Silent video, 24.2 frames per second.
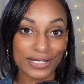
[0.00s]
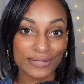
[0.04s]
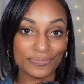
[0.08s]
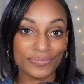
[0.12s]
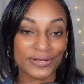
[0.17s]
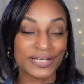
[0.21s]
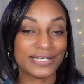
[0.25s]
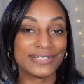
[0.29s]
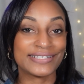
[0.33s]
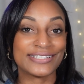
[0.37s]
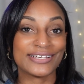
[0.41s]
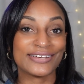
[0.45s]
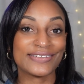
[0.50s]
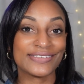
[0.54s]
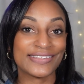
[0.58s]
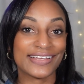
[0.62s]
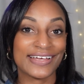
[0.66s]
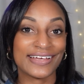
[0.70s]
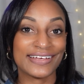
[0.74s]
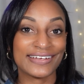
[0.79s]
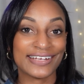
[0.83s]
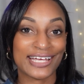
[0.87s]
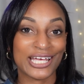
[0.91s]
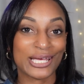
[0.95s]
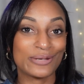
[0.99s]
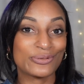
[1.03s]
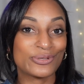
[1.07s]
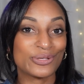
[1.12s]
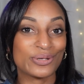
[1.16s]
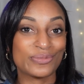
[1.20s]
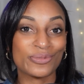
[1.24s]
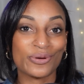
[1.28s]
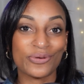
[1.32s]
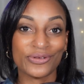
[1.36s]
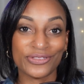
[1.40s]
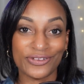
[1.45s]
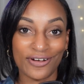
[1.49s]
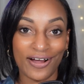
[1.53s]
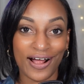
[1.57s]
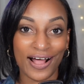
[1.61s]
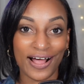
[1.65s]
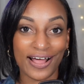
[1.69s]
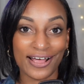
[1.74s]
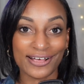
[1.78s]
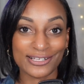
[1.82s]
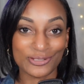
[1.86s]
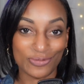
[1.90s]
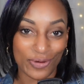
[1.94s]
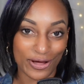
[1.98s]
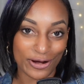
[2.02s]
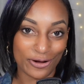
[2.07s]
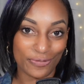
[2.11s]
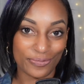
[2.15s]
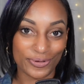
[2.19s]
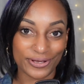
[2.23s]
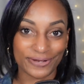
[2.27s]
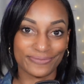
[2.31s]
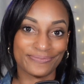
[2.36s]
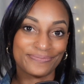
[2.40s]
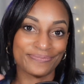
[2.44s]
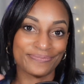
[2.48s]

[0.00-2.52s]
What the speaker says: But until then, keep dreaming with your eyes wide open.